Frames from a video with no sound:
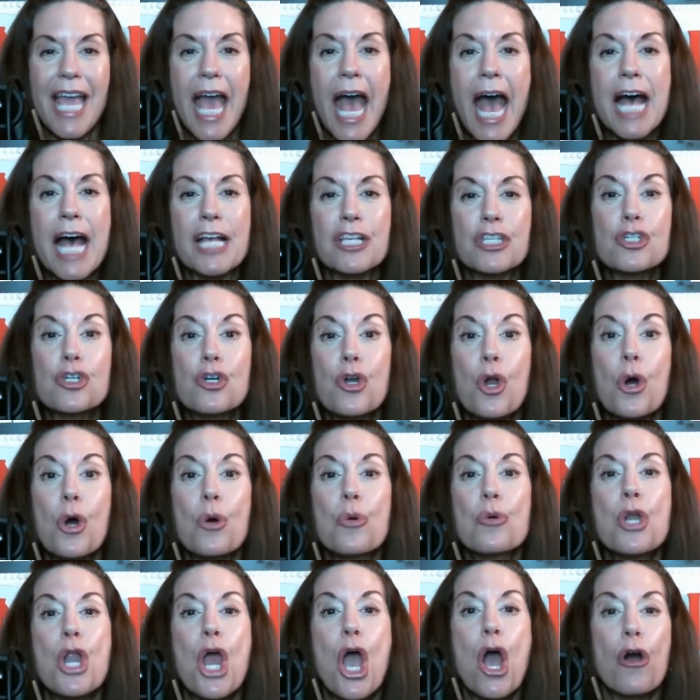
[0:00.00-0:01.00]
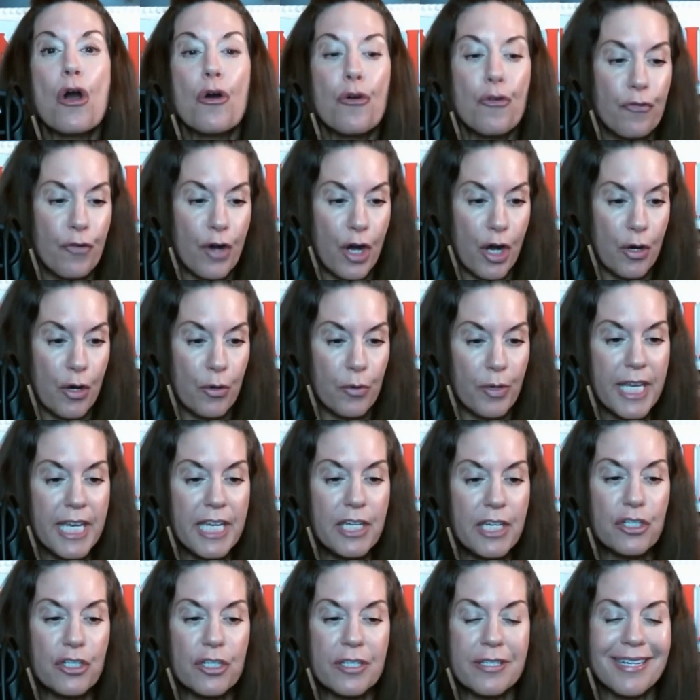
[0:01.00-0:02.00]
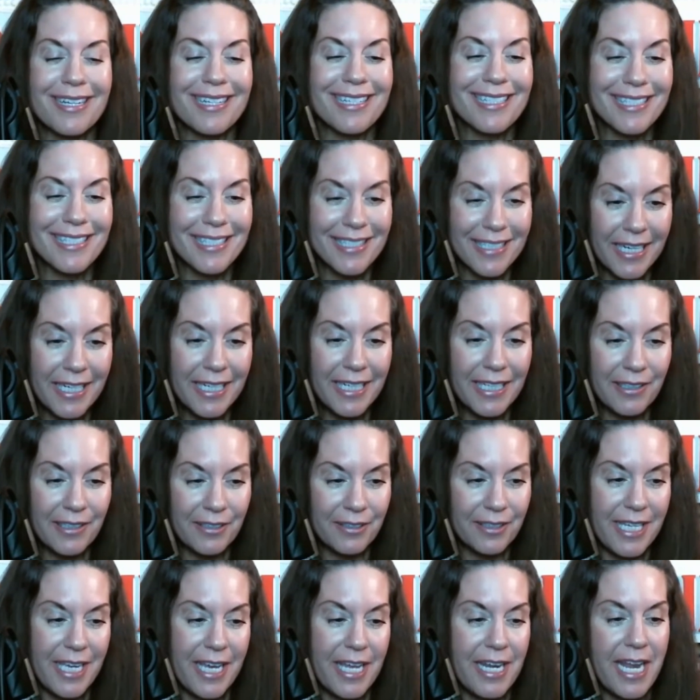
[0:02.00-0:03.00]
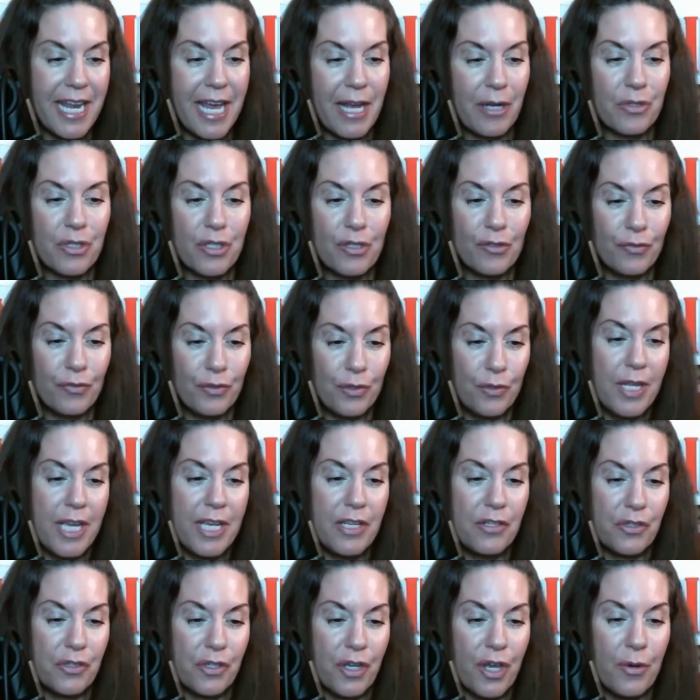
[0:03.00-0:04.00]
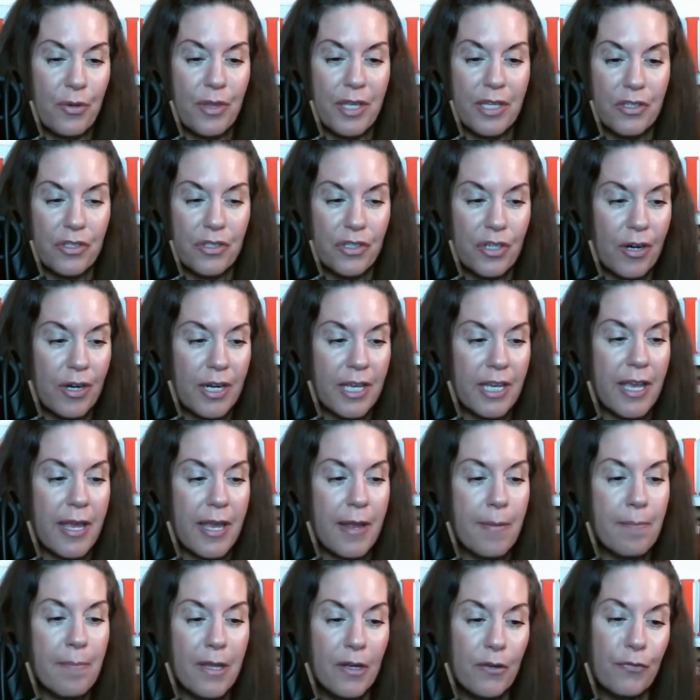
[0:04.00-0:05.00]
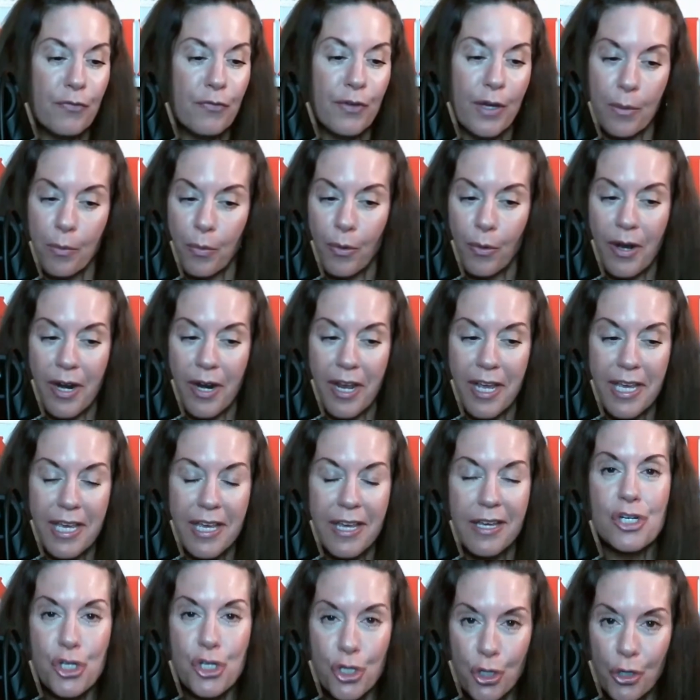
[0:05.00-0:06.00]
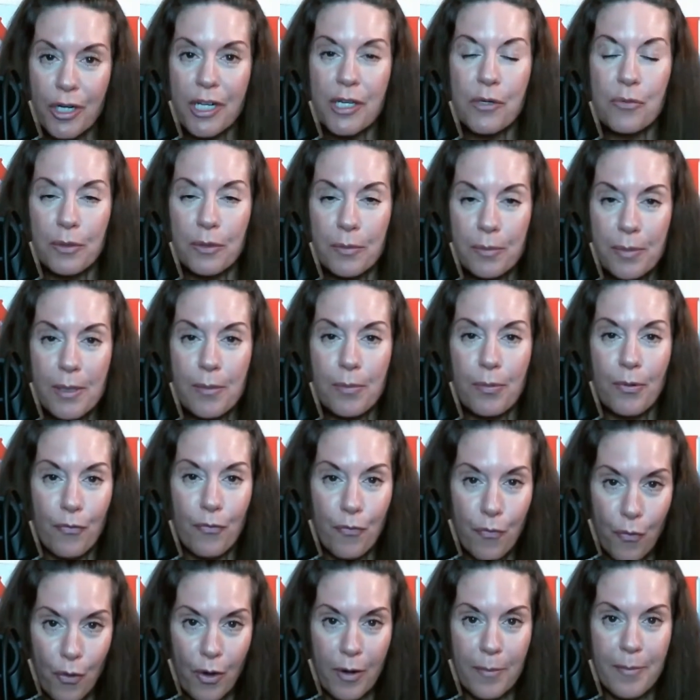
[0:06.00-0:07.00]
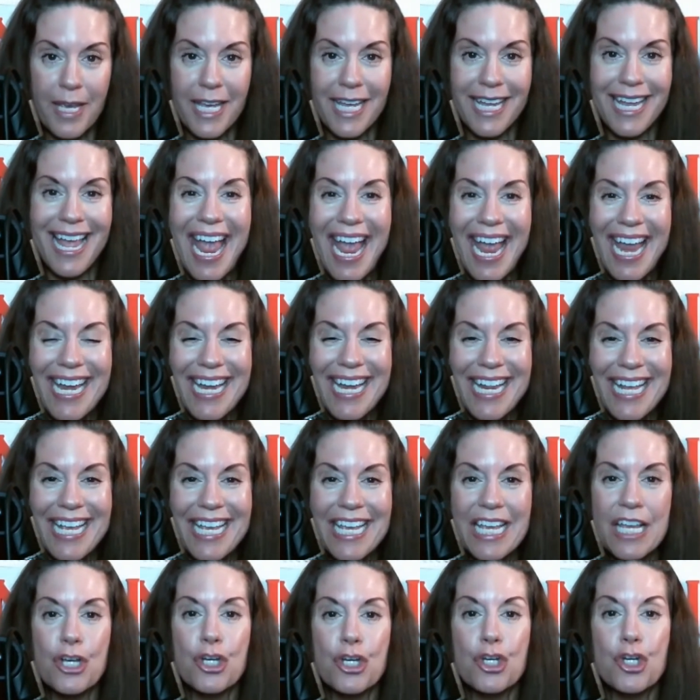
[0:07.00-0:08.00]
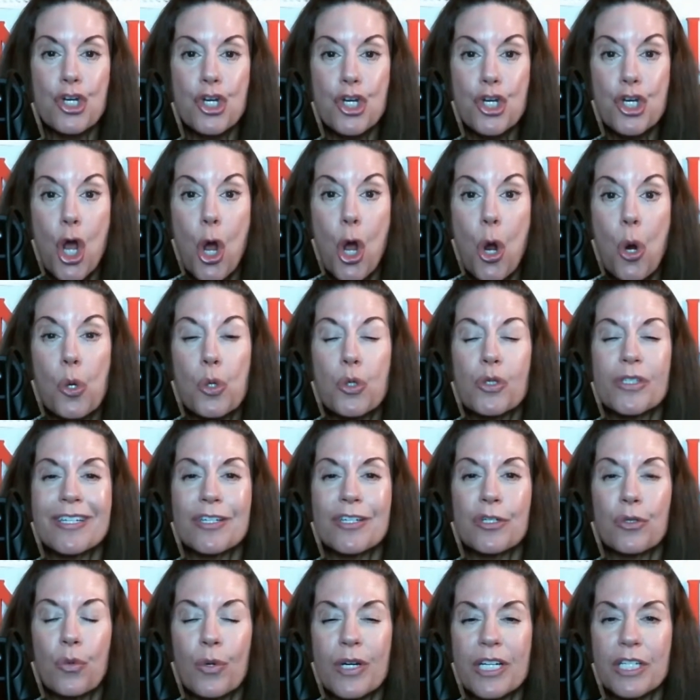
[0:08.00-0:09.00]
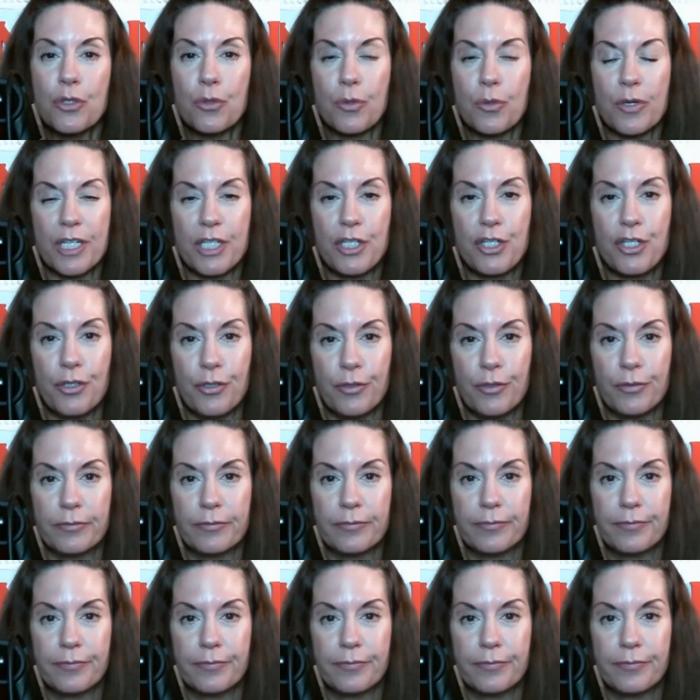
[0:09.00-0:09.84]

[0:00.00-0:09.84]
Castronovo. He just excitingly announced a few days ago that starting in mid February, Journey will be performing 80 shows in 2022. That's